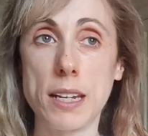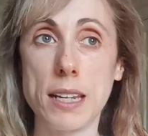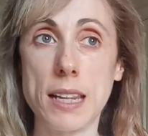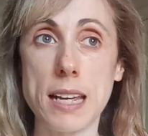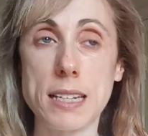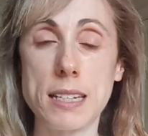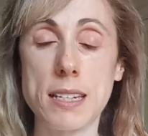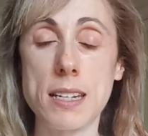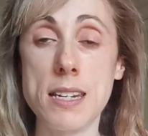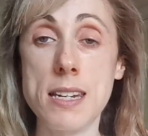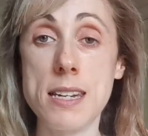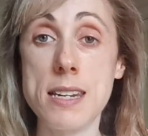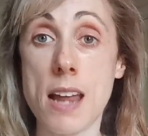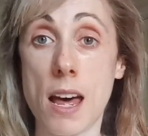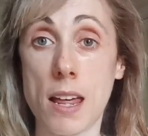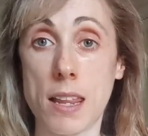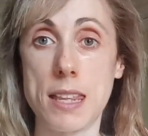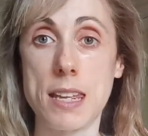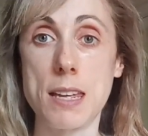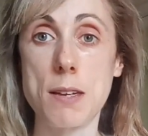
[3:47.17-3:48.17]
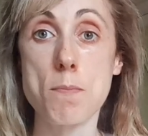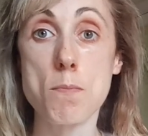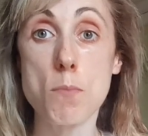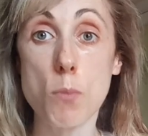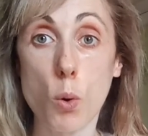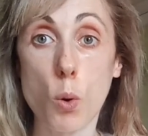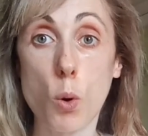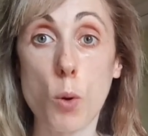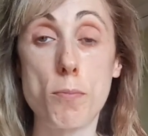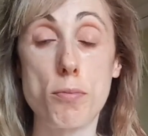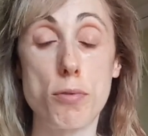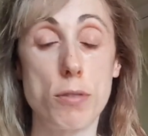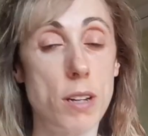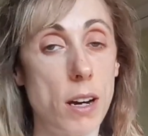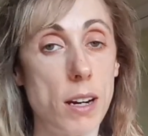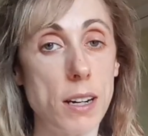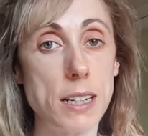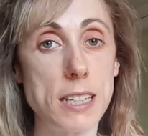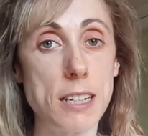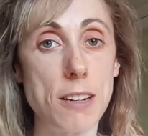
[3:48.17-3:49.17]
there's nothing more
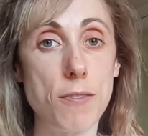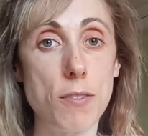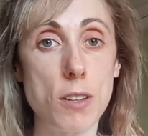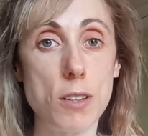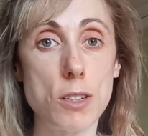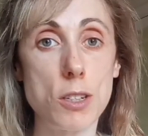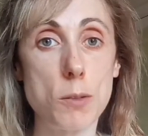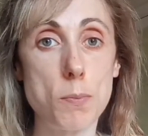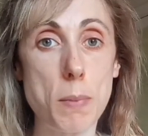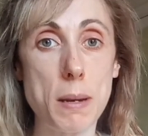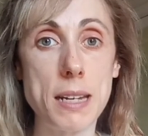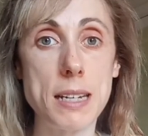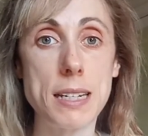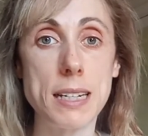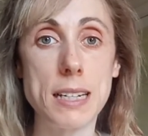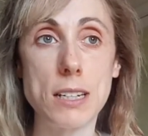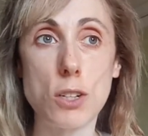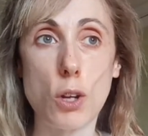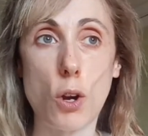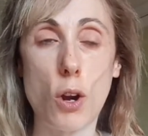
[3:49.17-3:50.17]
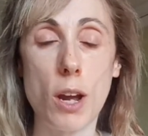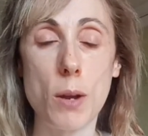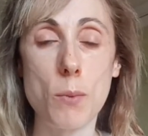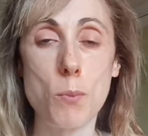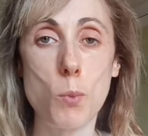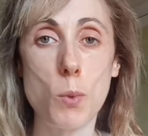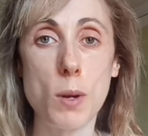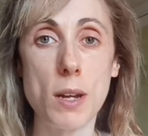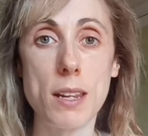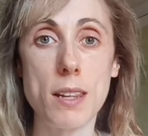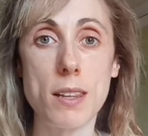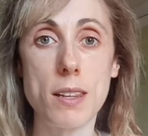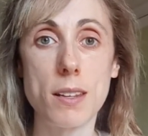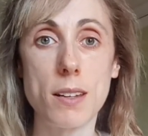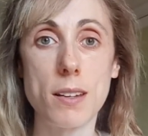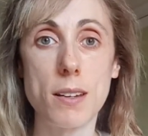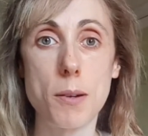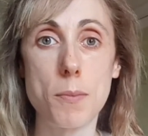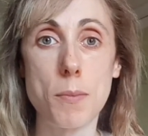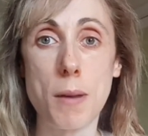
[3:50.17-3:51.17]
productive than spending time with
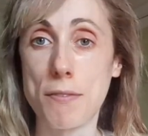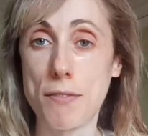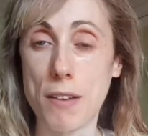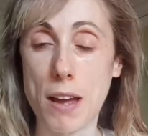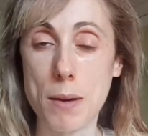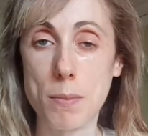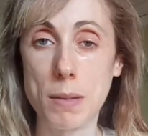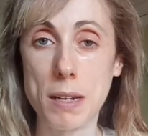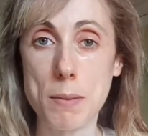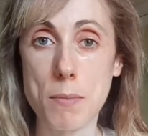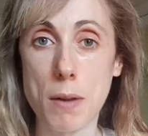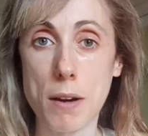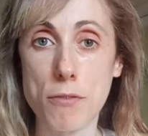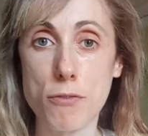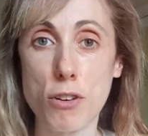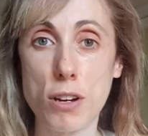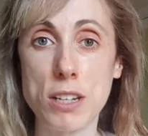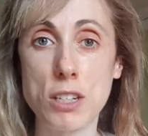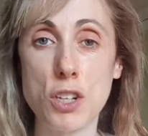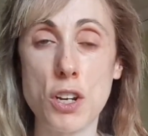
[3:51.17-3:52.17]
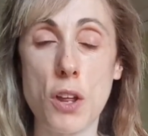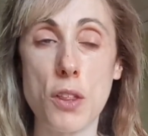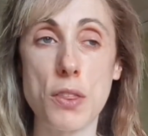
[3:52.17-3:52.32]
my family and my friends.